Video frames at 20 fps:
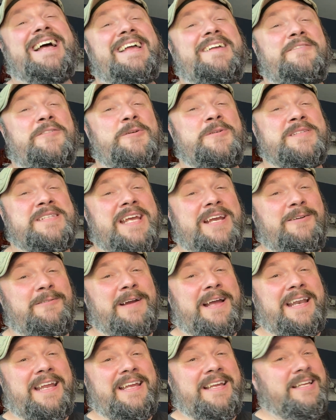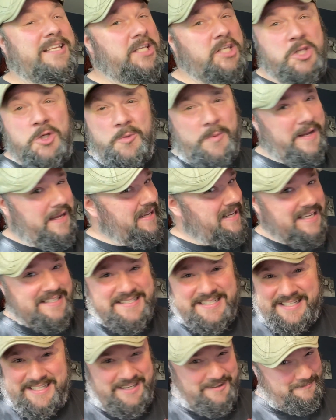If you stay ready, you ain't got
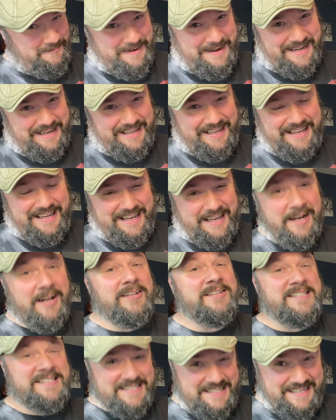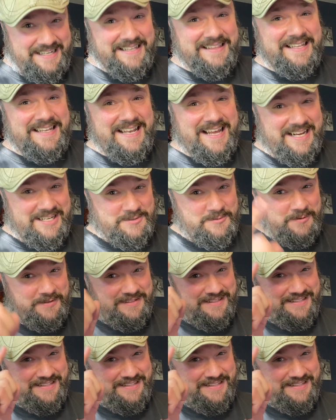to get ready. And I'll see you in the next one.